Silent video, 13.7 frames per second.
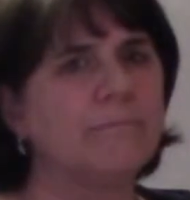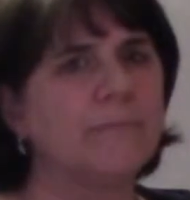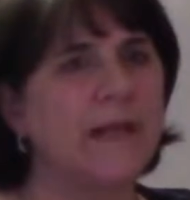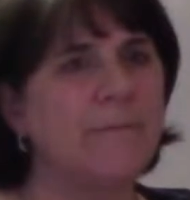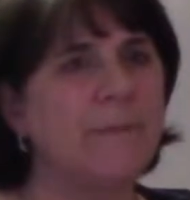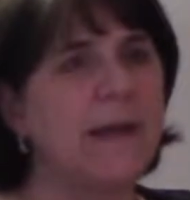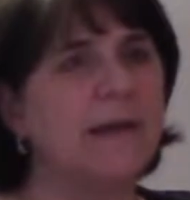
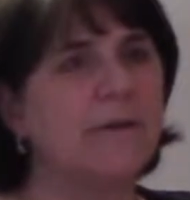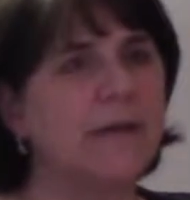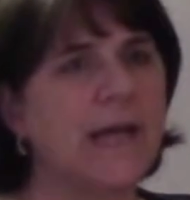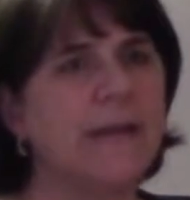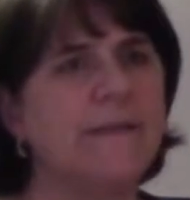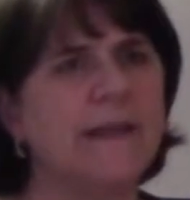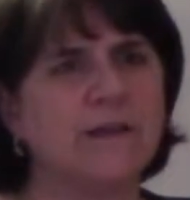LifePak,
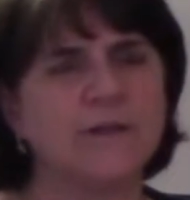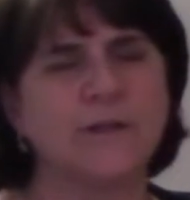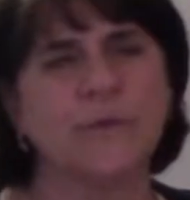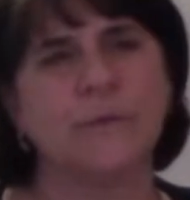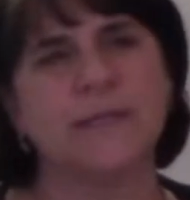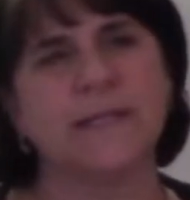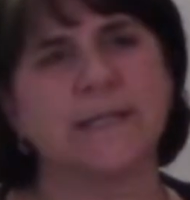okay, and that goes with
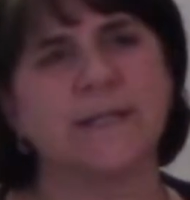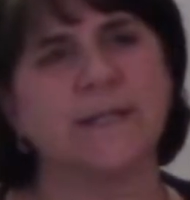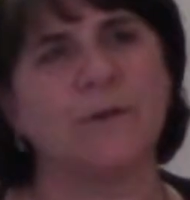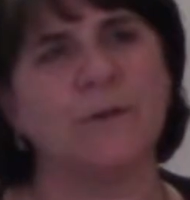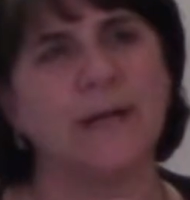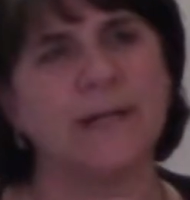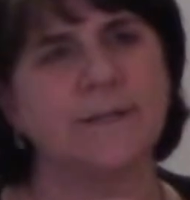360,
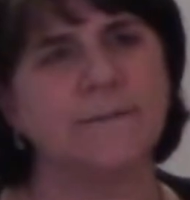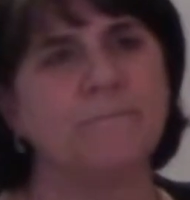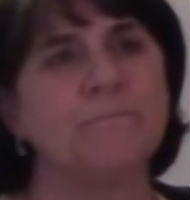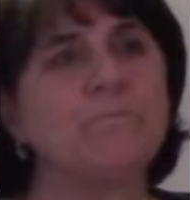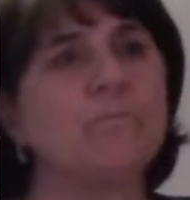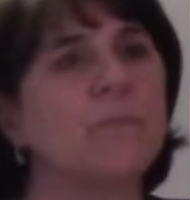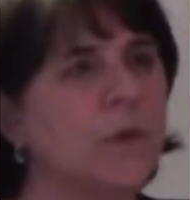correct?
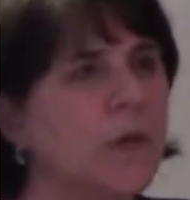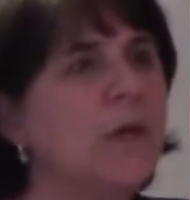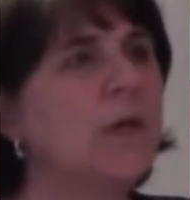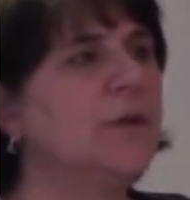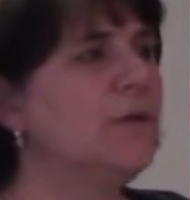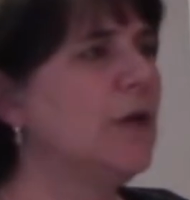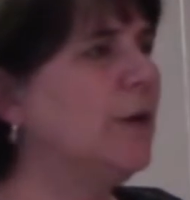
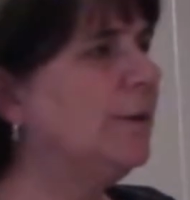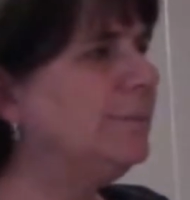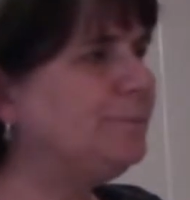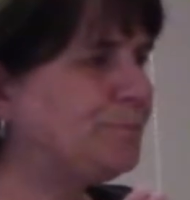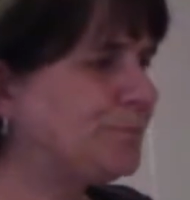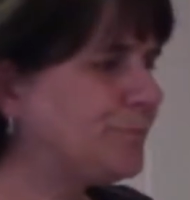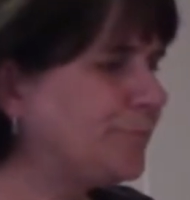So
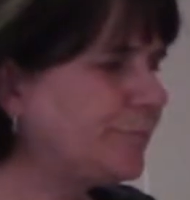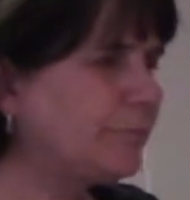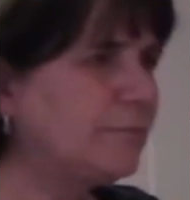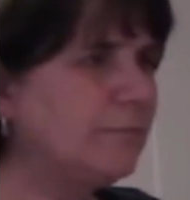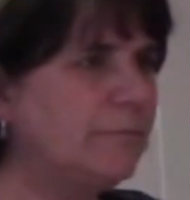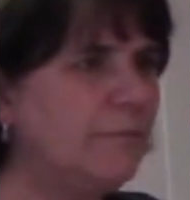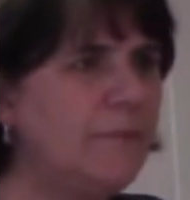
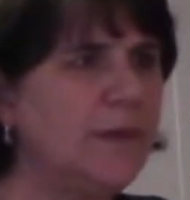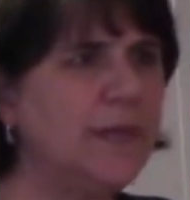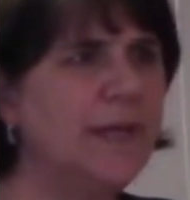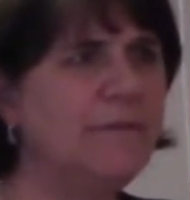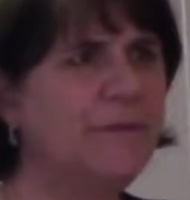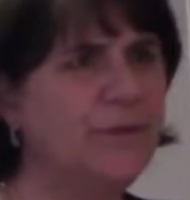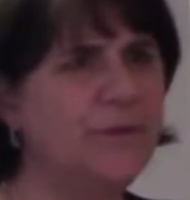
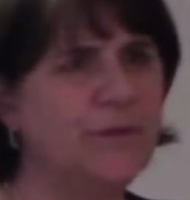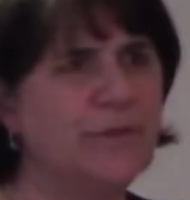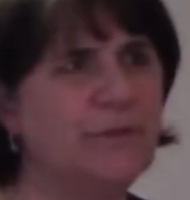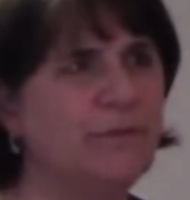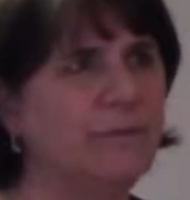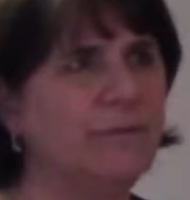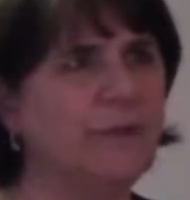if you
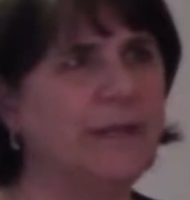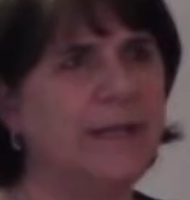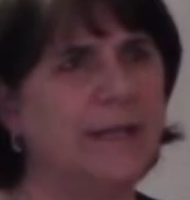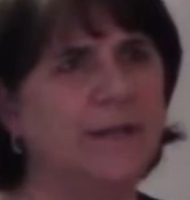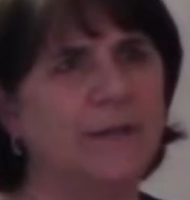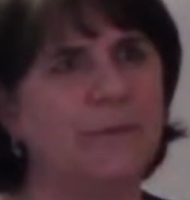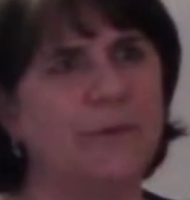do, I
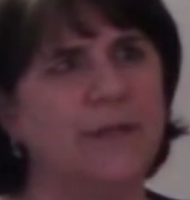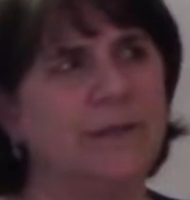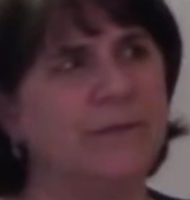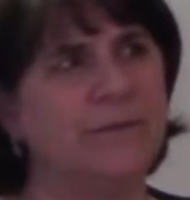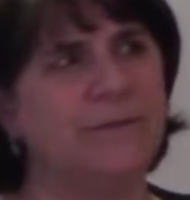don't know, what do you?